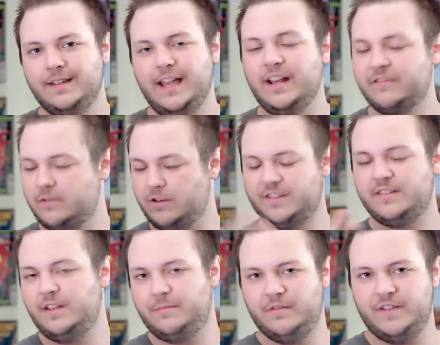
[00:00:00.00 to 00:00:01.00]
And of course,
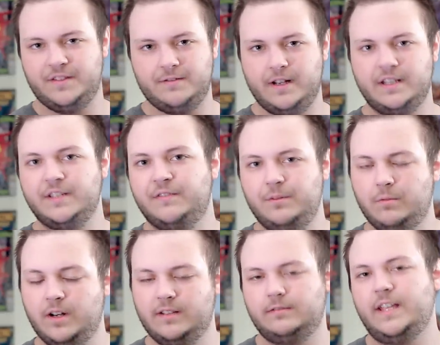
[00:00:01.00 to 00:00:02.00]
Professor X, if you
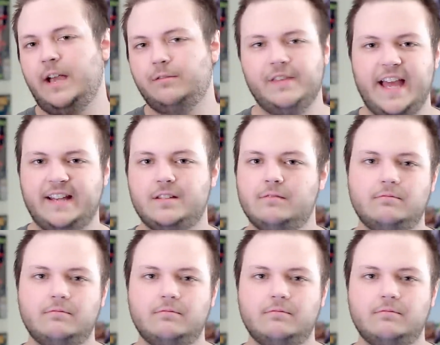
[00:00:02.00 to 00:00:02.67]
want to count that.